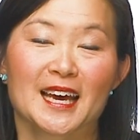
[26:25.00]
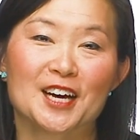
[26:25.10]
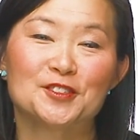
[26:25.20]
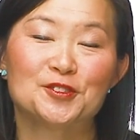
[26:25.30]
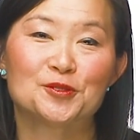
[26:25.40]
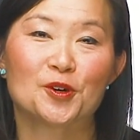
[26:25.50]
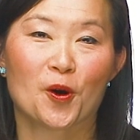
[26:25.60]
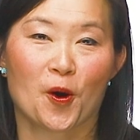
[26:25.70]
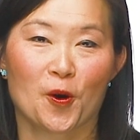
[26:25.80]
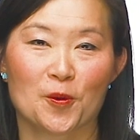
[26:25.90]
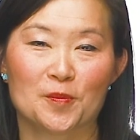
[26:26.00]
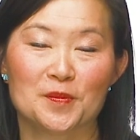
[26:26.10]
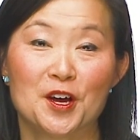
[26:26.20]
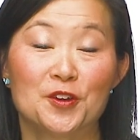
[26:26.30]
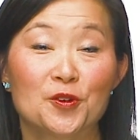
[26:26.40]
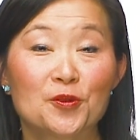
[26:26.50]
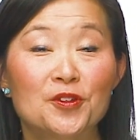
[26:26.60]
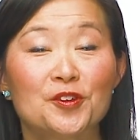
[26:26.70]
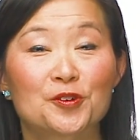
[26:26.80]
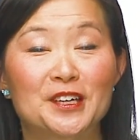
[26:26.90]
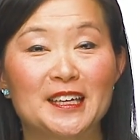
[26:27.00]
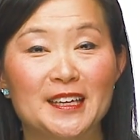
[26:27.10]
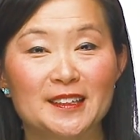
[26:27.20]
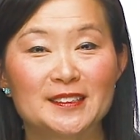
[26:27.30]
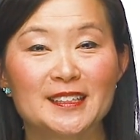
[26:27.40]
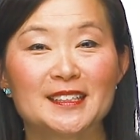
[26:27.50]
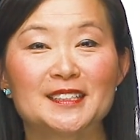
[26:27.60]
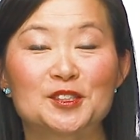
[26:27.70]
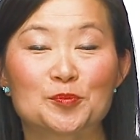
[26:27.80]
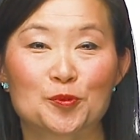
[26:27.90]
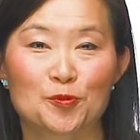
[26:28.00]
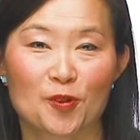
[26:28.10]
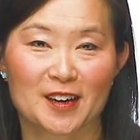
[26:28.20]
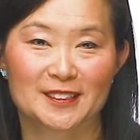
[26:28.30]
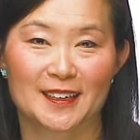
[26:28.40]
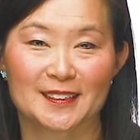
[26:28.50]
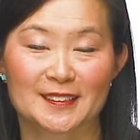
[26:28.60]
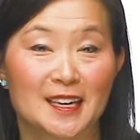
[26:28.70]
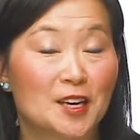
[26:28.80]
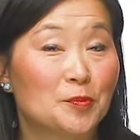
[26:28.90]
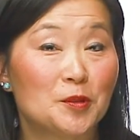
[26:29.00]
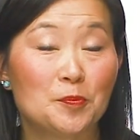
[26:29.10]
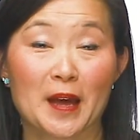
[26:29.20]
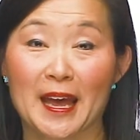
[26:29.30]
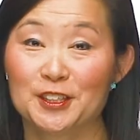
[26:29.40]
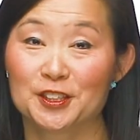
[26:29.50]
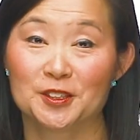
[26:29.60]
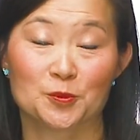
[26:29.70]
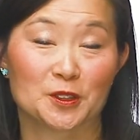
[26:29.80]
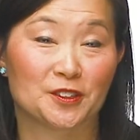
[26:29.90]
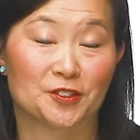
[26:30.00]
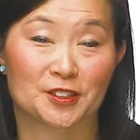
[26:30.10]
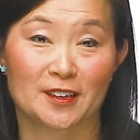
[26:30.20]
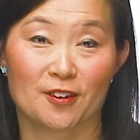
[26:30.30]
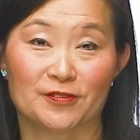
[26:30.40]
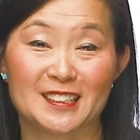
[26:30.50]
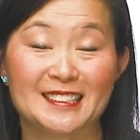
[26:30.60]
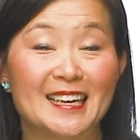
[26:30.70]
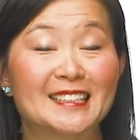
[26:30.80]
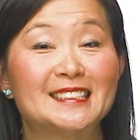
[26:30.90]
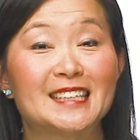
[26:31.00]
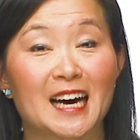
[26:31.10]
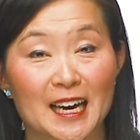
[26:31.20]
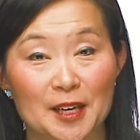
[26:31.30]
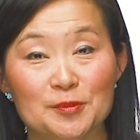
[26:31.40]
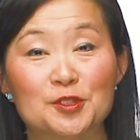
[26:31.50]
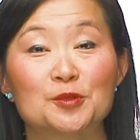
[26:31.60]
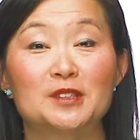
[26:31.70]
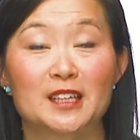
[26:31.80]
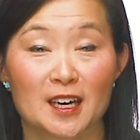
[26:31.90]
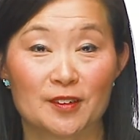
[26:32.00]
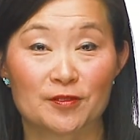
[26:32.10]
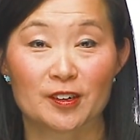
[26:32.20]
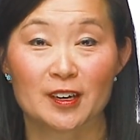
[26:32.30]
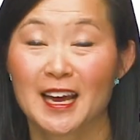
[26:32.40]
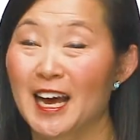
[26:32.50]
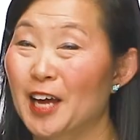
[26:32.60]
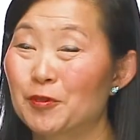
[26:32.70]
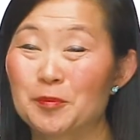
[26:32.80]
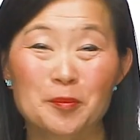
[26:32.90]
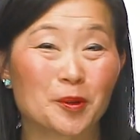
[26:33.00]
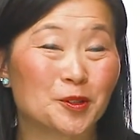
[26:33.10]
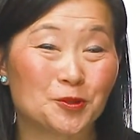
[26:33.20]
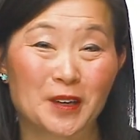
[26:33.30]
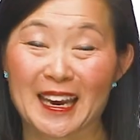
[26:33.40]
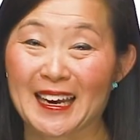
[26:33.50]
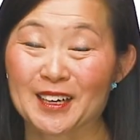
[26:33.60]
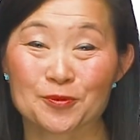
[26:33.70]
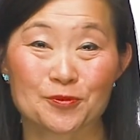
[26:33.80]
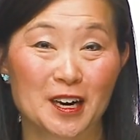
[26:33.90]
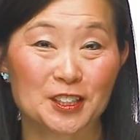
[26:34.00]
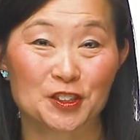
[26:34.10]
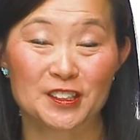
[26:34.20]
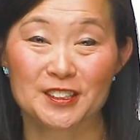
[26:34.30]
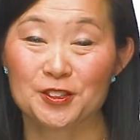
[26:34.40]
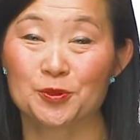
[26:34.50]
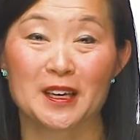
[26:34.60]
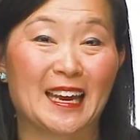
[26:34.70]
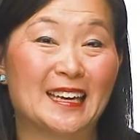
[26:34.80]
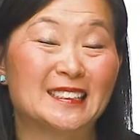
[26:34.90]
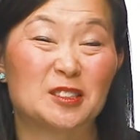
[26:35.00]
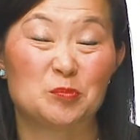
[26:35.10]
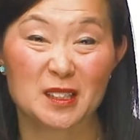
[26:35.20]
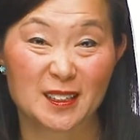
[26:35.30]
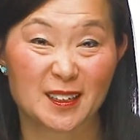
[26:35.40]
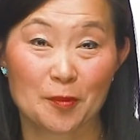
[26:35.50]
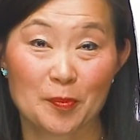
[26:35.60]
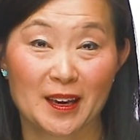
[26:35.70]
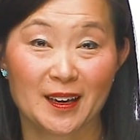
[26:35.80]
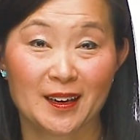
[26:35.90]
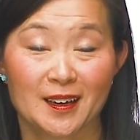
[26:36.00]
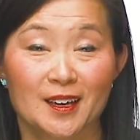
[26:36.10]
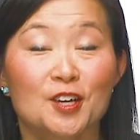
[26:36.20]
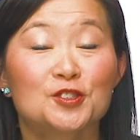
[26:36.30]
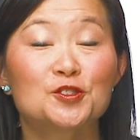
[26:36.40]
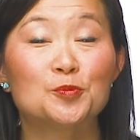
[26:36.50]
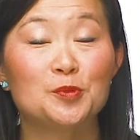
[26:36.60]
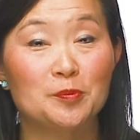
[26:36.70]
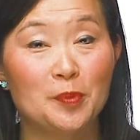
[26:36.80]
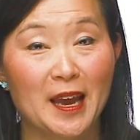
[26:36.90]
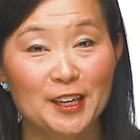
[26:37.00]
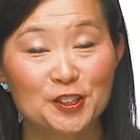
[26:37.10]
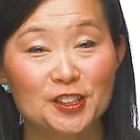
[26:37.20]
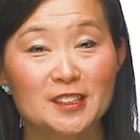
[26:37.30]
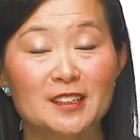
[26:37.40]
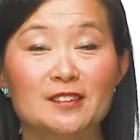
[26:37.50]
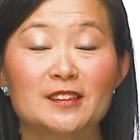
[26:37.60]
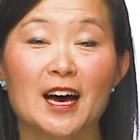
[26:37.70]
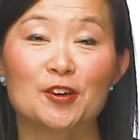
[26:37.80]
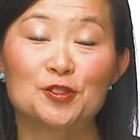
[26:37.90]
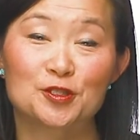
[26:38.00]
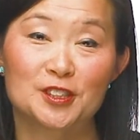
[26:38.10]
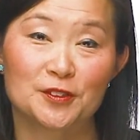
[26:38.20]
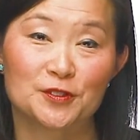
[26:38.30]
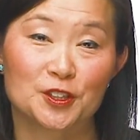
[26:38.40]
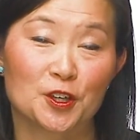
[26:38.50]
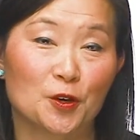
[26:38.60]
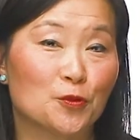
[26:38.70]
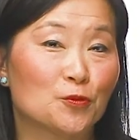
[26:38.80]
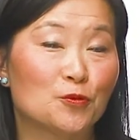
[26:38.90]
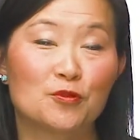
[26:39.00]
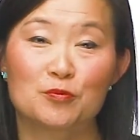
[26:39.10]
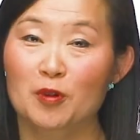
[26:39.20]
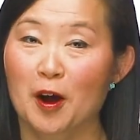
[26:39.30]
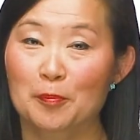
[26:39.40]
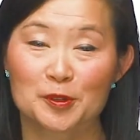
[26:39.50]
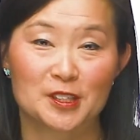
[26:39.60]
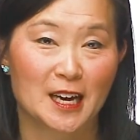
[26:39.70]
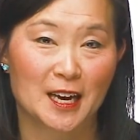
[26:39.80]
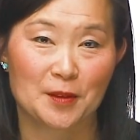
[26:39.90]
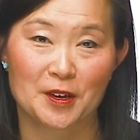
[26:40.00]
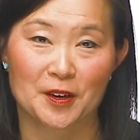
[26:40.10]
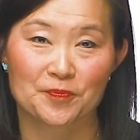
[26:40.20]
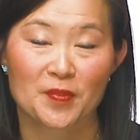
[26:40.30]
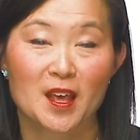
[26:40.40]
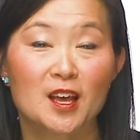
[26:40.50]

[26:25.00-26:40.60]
As you go home, know that your healing is a process. Be patient with yourself. It takes time to recover. And remember, you can't rush this, you can't speed it up any. So be patient and allow yourself to go through the proper timing.